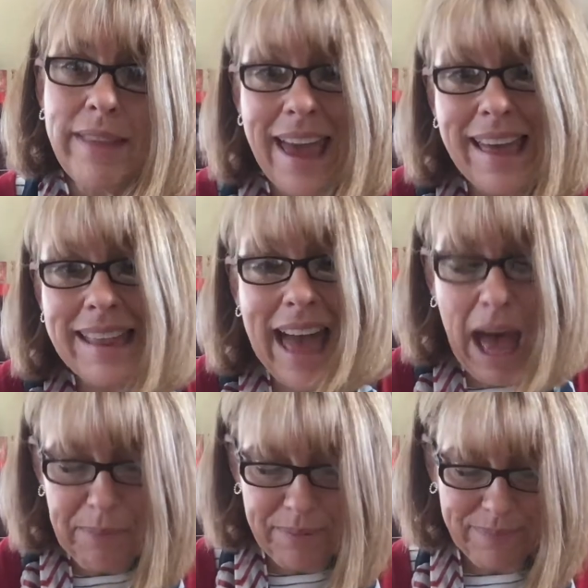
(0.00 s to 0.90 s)
They
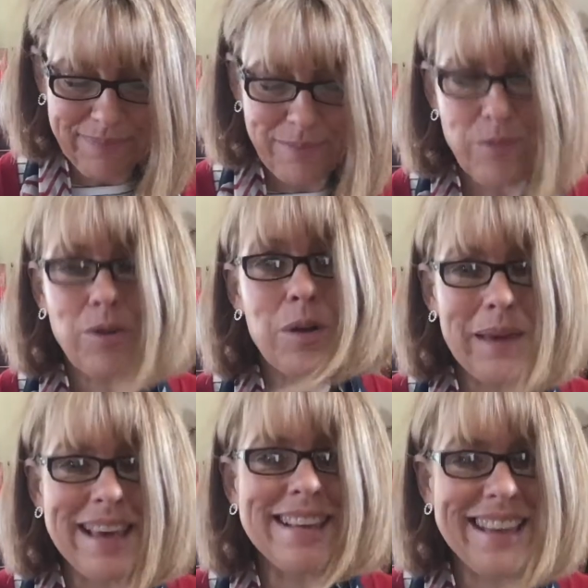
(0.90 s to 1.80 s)
clap.
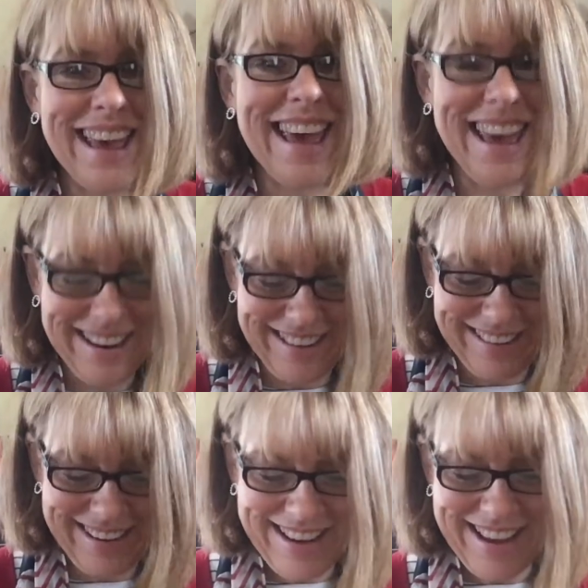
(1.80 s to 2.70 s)
Ruby is a hit.